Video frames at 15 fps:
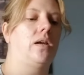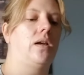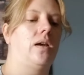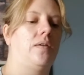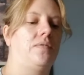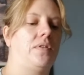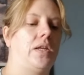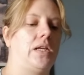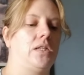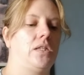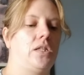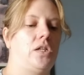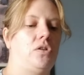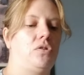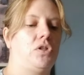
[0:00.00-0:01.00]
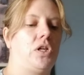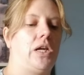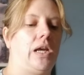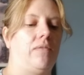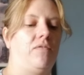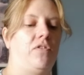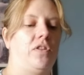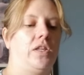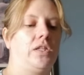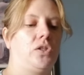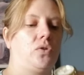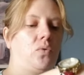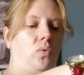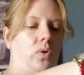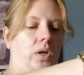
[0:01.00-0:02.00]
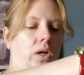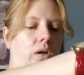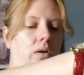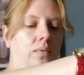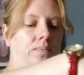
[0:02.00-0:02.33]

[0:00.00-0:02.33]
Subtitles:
of things that you should get for this school year,